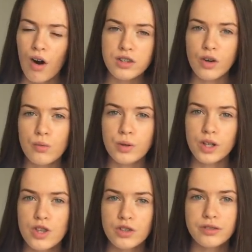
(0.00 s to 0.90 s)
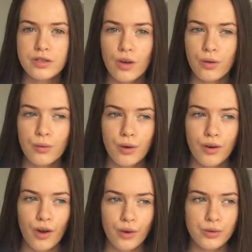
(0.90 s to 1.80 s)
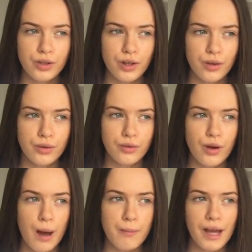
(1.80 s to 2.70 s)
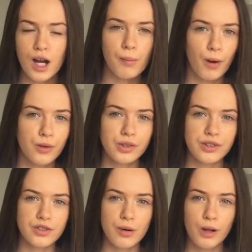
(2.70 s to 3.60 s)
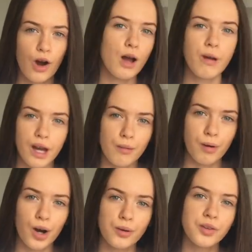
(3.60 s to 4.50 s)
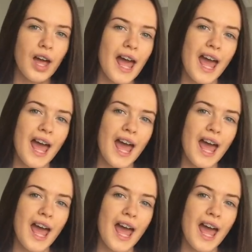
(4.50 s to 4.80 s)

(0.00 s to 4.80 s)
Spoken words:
I don't want to just do loads and loads of makeup posts on Instagram, like eye makeup posts,